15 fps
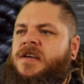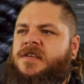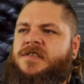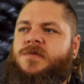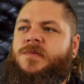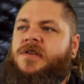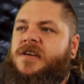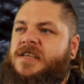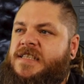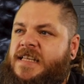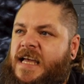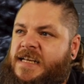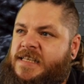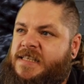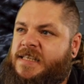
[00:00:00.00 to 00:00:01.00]
So when I
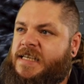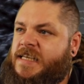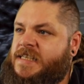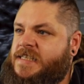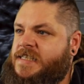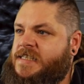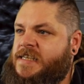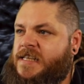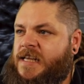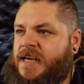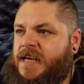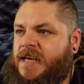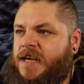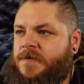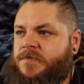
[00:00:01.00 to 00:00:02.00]
stacked this,
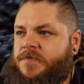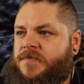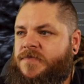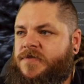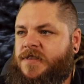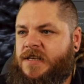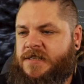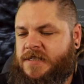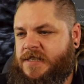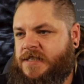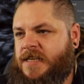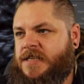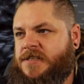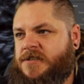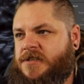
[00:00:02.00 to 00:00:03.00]

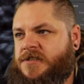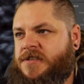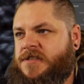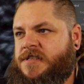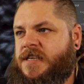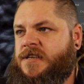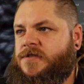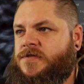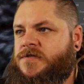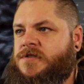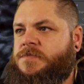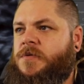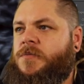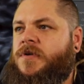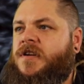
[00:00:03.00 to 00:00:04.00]
these are just the singles,
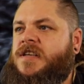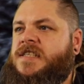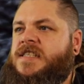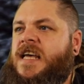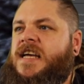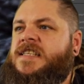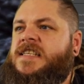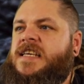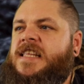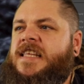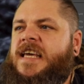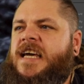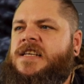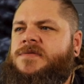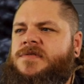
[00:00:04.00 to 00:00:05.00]
but when I stacked it,
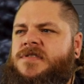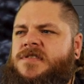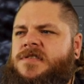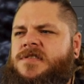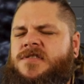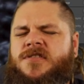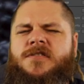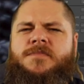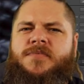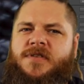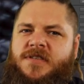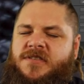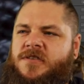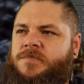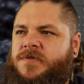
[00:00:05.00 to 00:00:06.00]
the edge was super
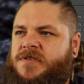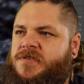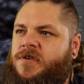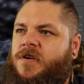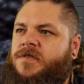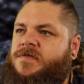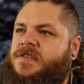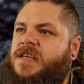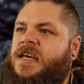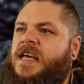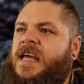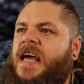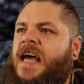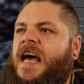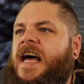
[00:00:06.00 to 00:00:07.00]
super soft,
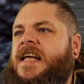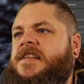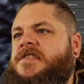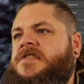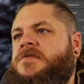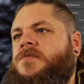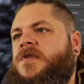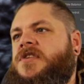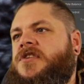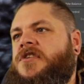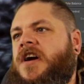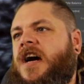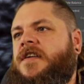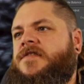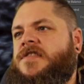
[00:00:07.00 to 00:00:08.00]
and when
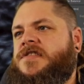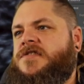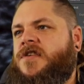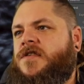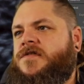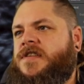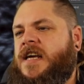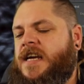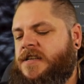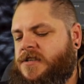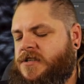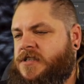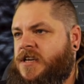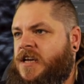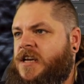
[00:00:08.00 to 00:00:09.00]
you have the soft
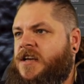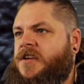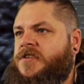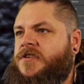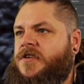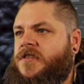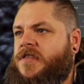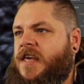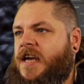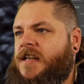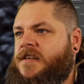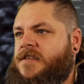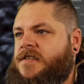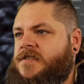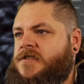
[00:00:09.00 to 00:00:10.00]
edge, you
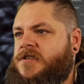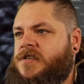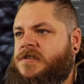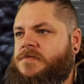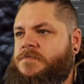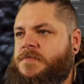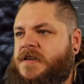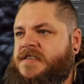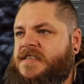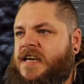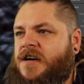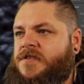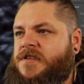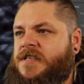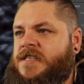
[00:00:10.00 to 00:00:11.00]
then just miss
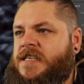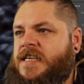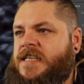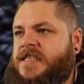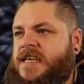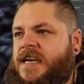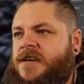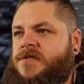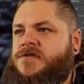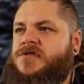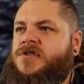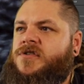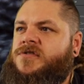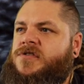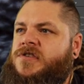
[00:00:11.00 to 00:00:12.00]
out the detail,
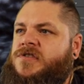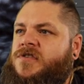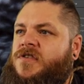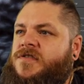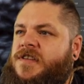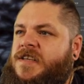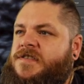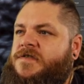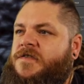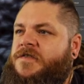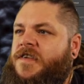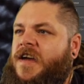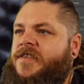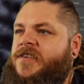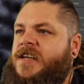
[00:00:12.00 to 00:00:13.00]
not just on this
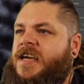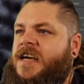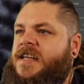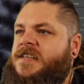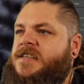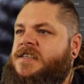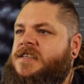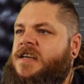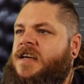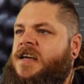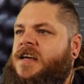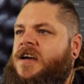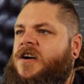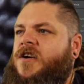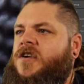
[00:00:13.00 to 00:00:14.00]
very edge,
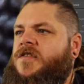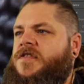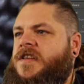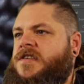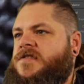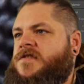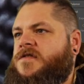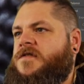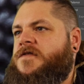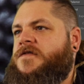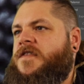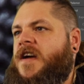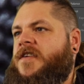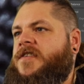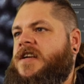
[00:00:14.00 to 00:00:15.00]
on this sort of
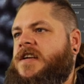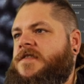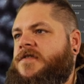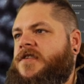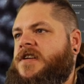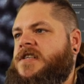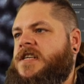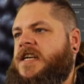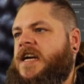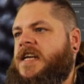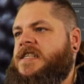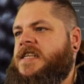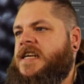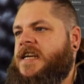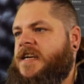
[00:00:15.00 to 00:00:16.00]
very fringing
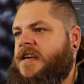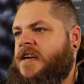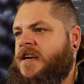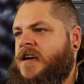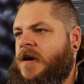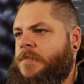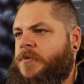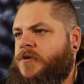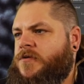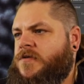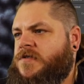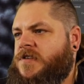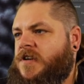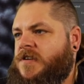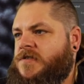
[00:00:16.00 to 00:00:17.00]
edge here, but
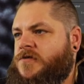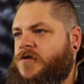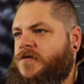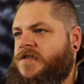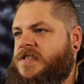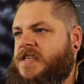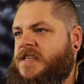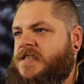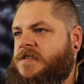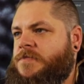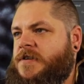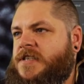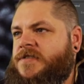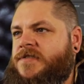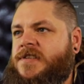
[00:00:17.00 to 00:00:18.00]
also sort of a
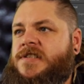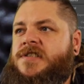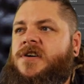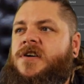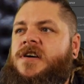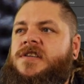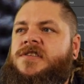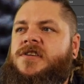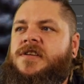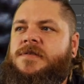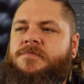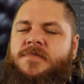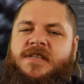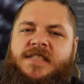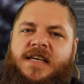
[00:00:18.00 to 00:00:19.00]
centimeter inside, you
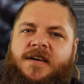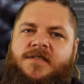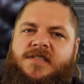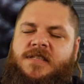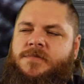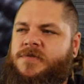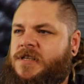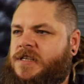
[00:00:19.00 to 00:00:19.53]
miss out some of